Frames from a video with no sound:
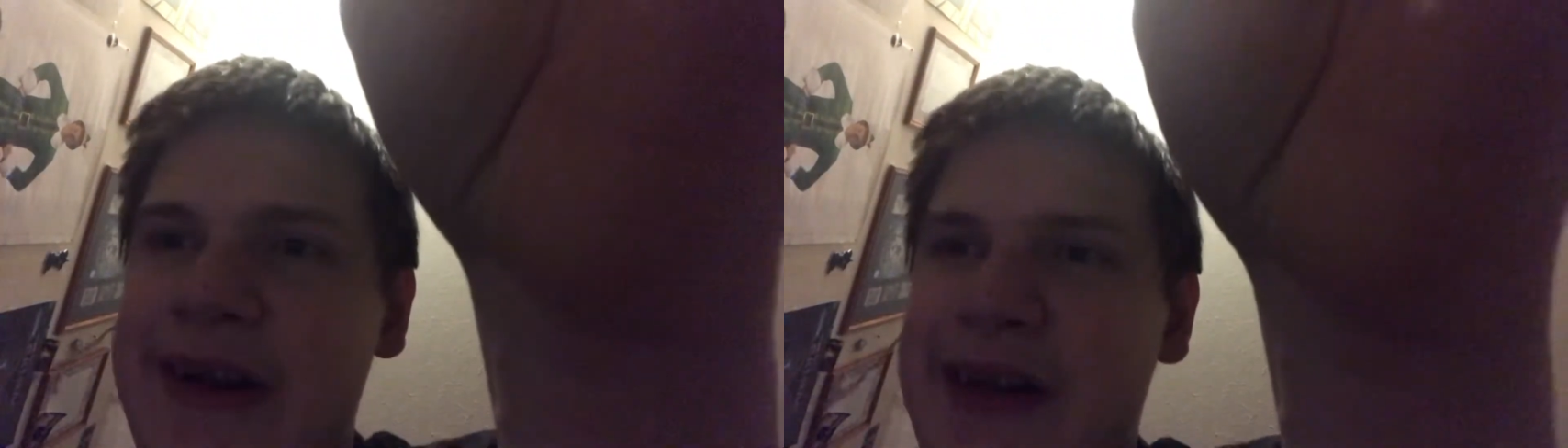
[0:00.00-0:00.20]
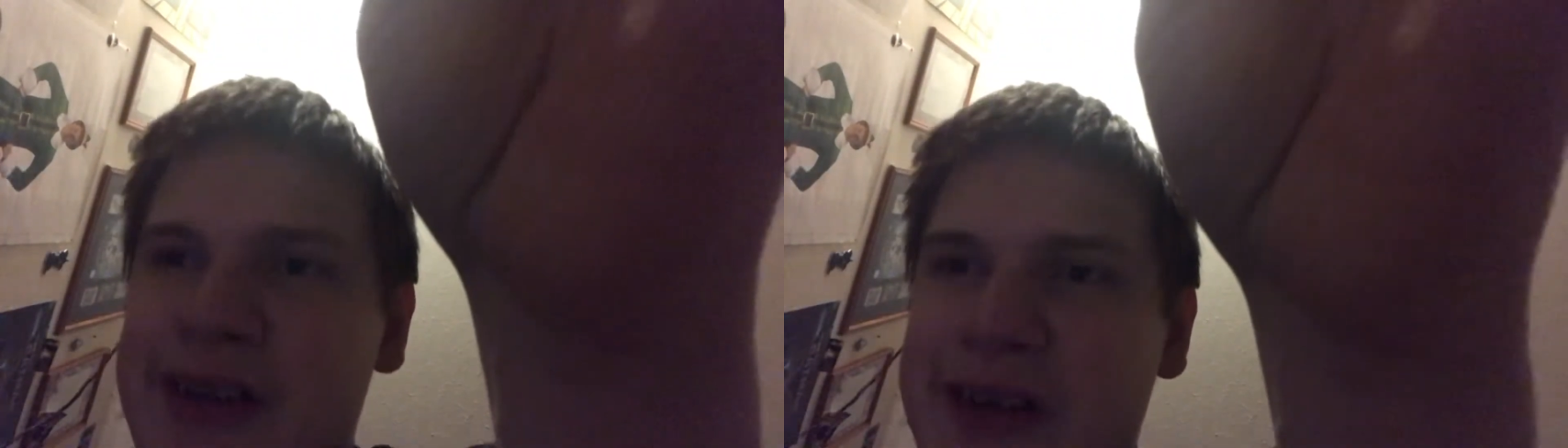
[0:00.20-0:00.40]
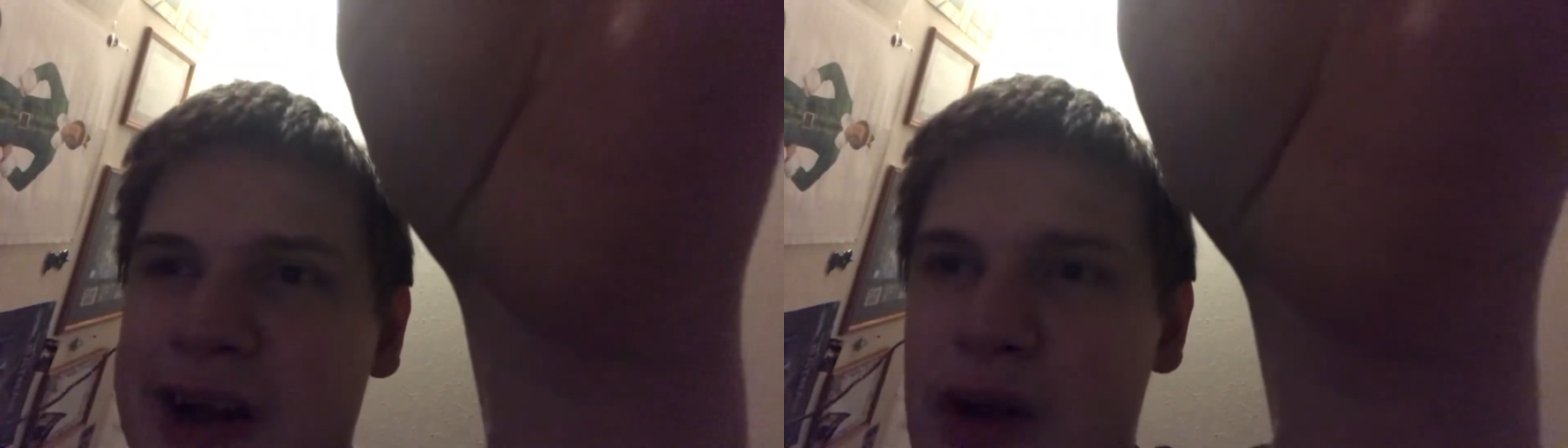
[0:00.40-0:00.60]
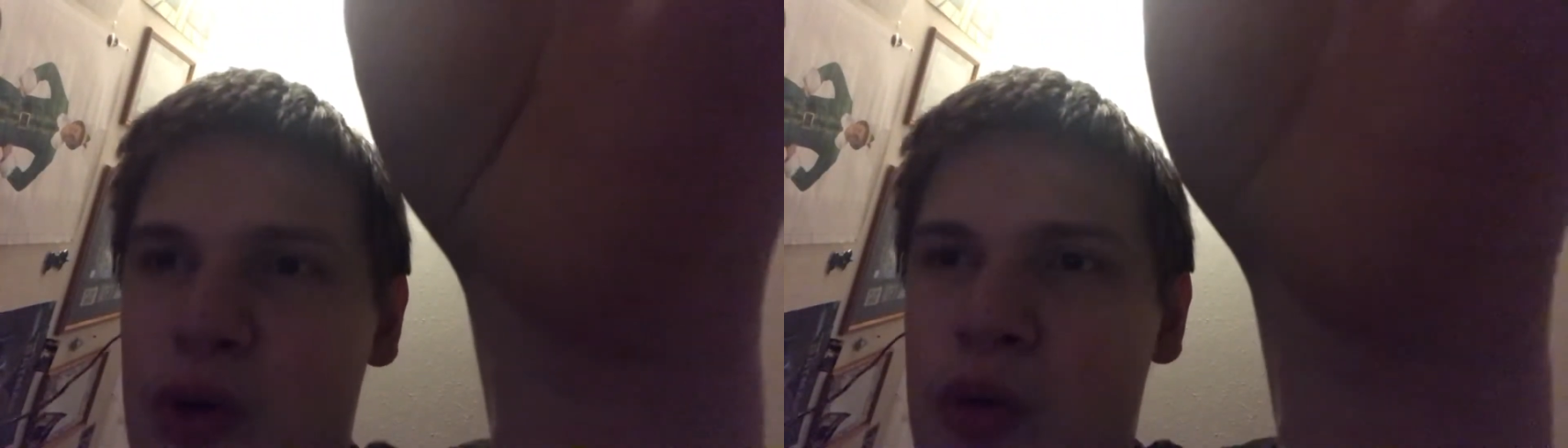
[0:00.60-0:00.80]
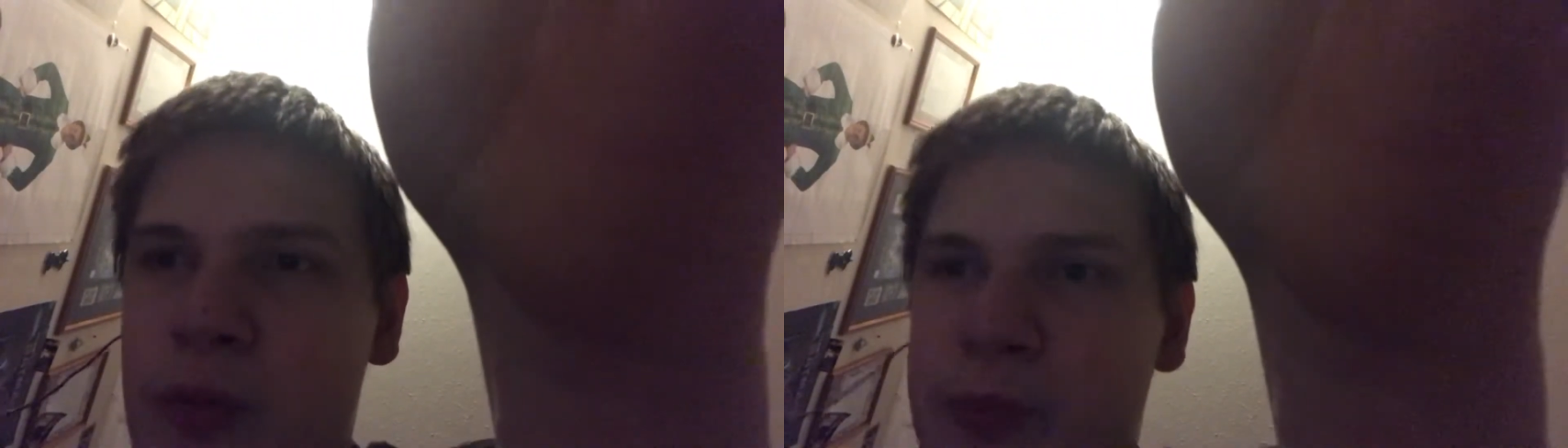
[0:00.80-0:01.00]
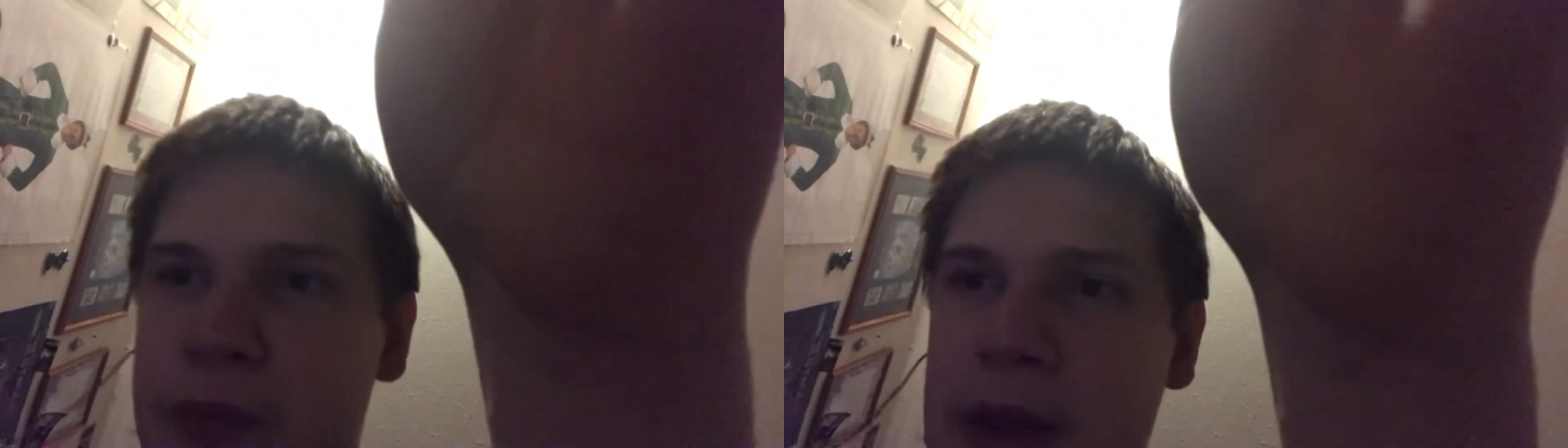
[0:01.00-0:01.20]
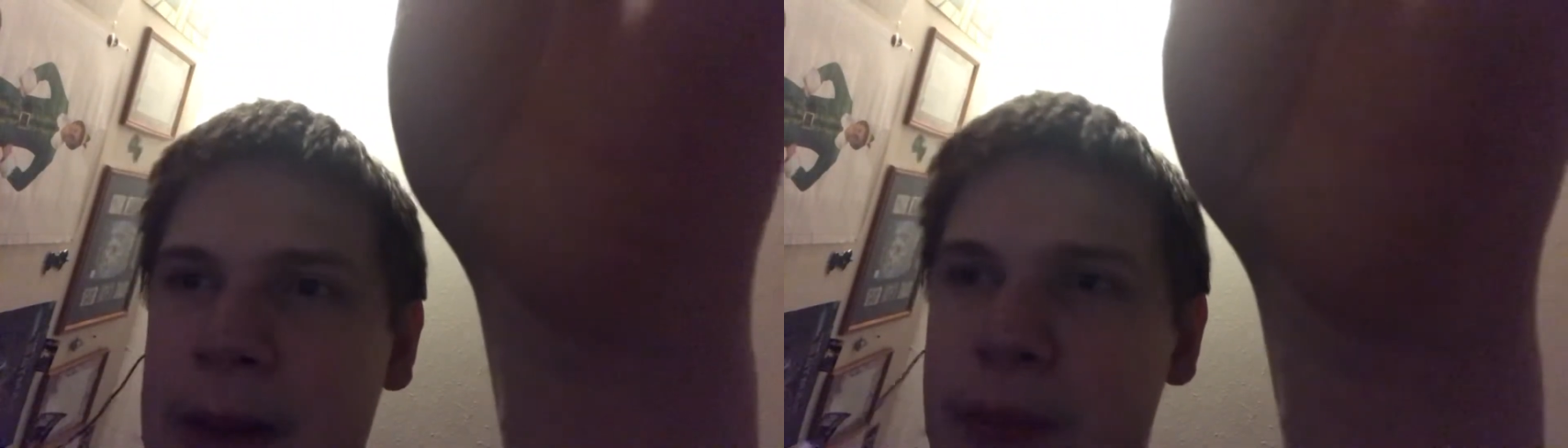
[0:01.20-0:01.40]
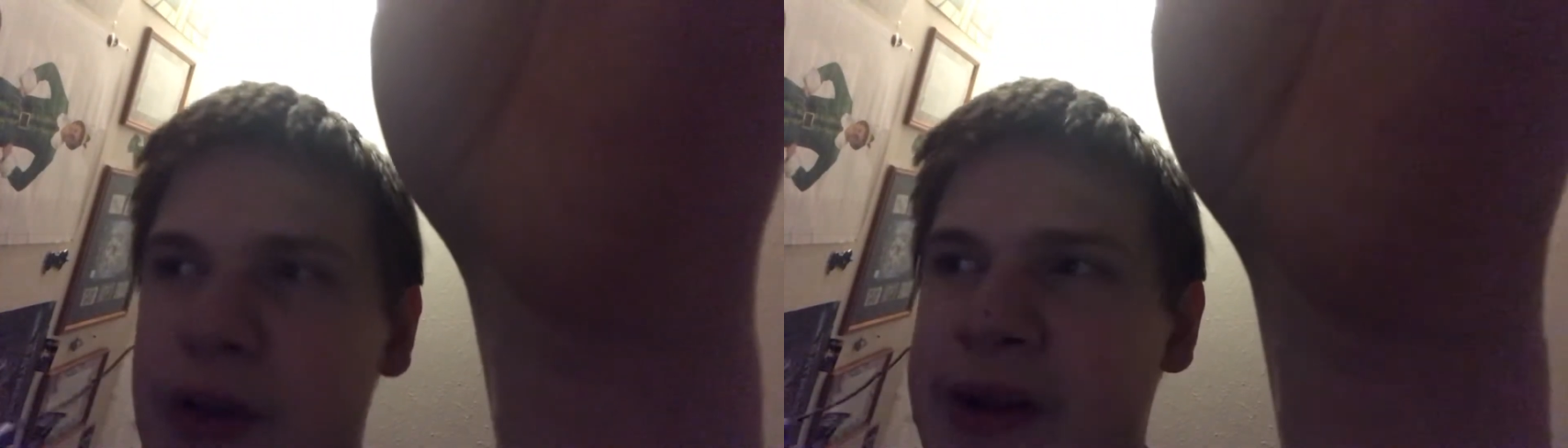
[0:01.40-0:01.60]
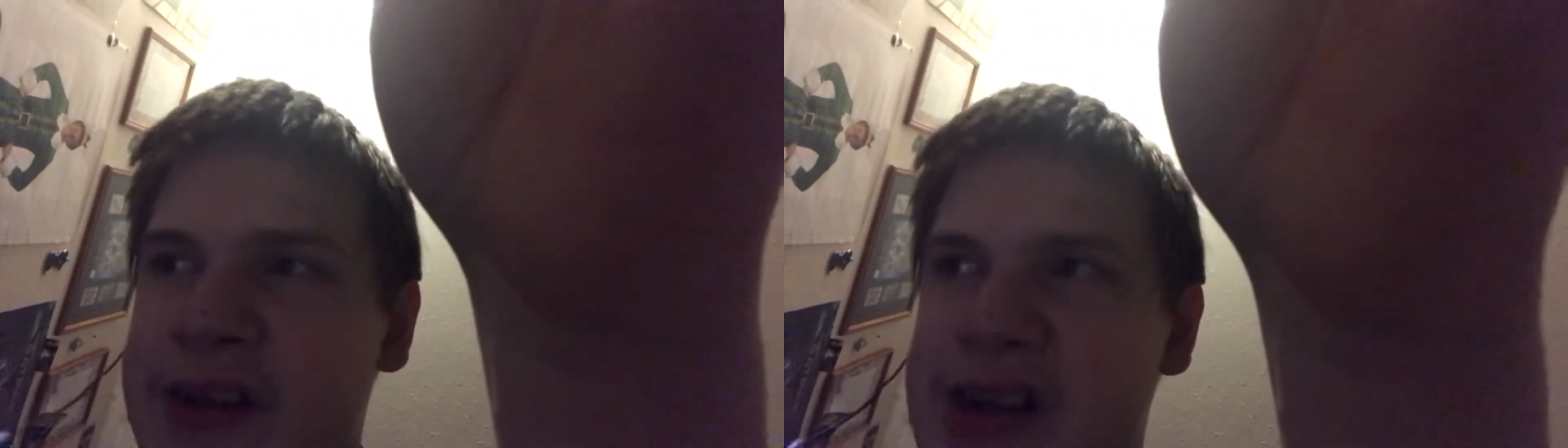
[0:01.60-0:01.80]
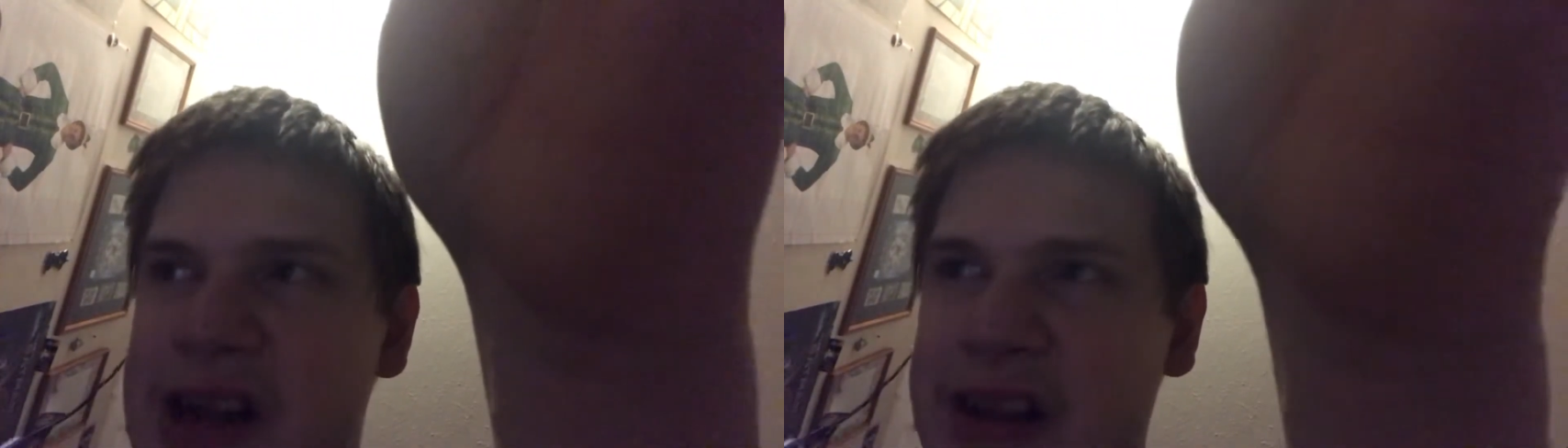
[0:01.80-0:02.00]
this channel, please
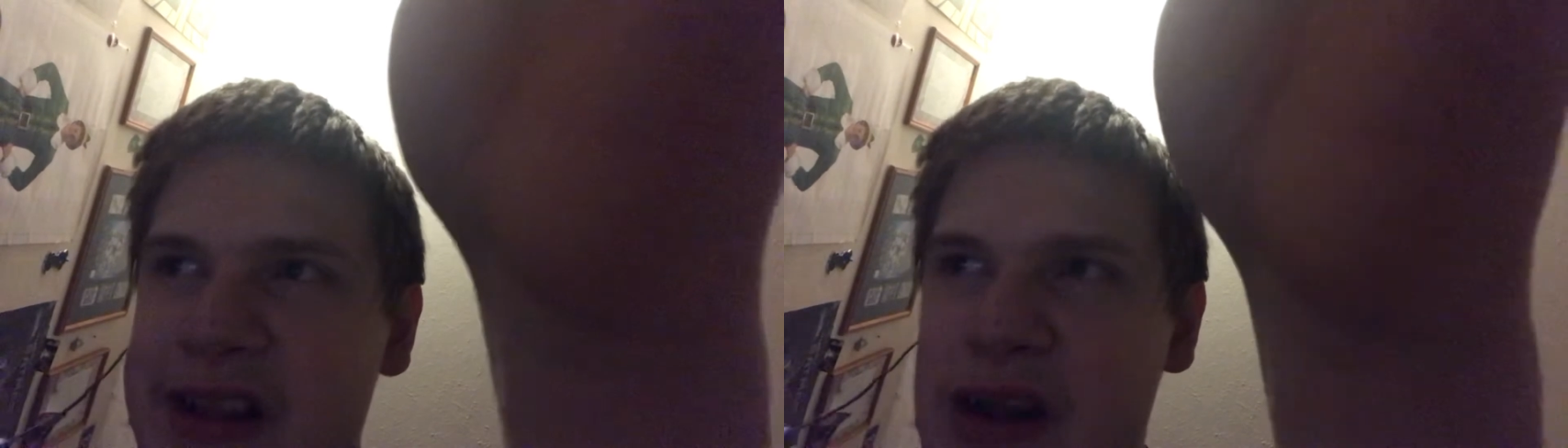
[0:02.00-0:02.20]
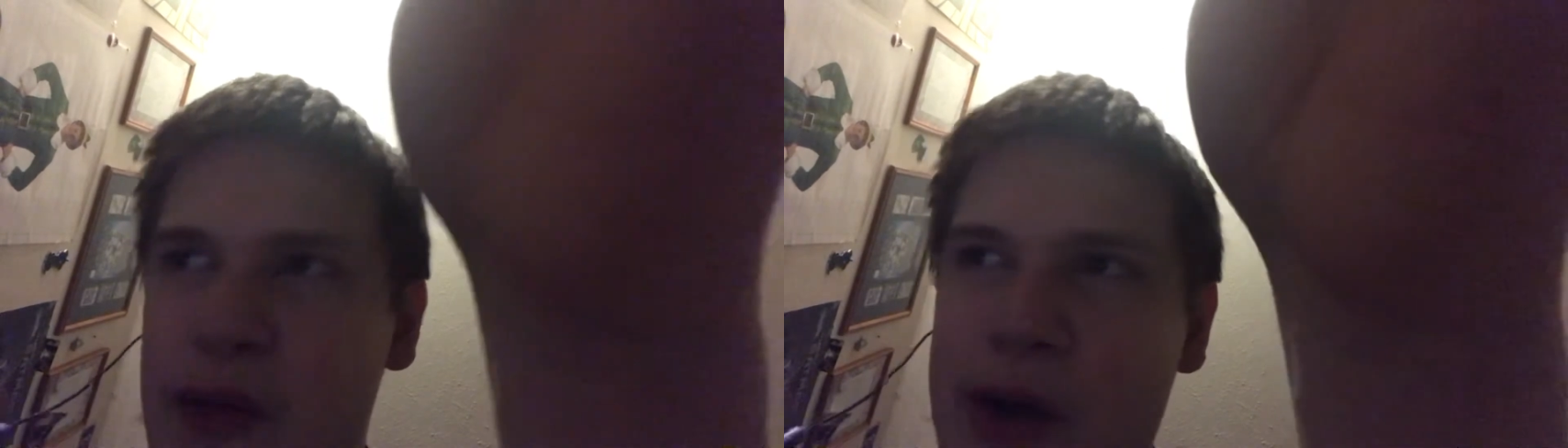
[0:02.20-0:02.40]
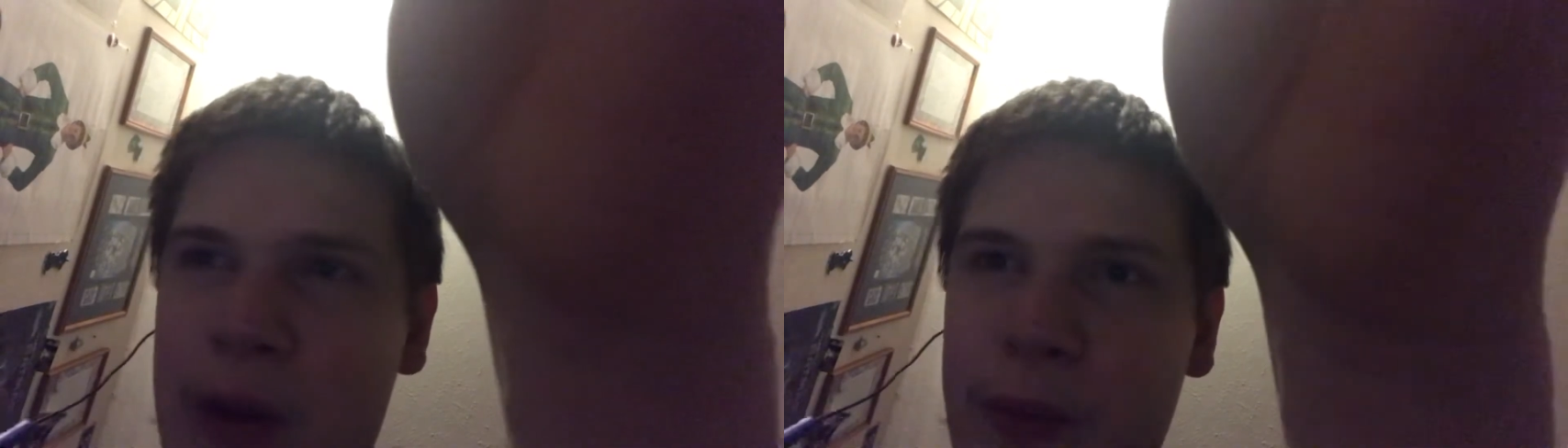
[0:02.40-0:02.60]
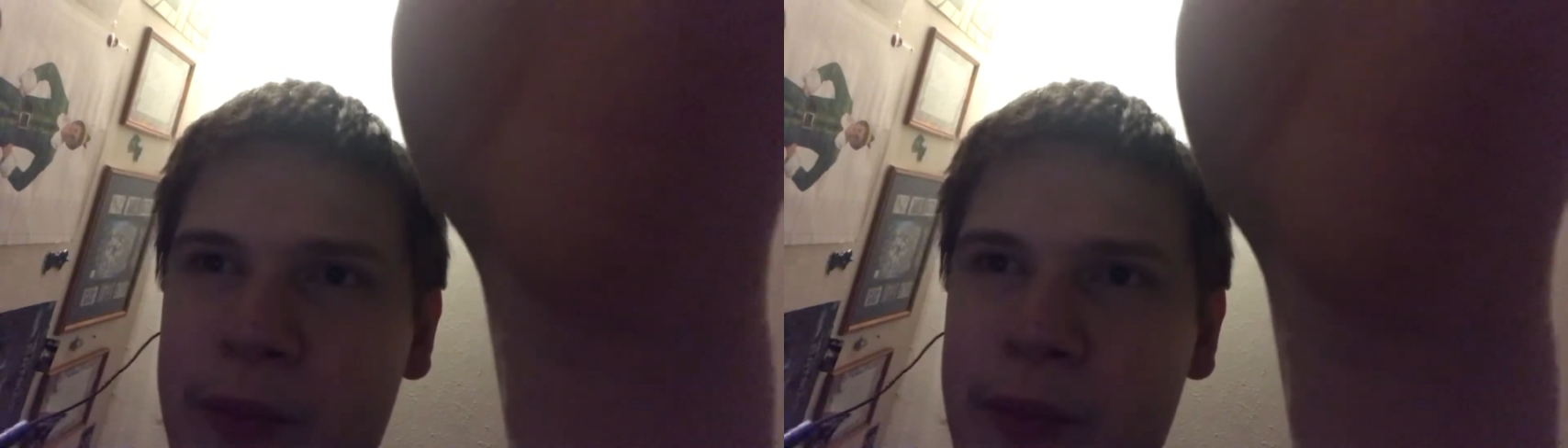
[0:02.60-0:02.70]
check the channel out.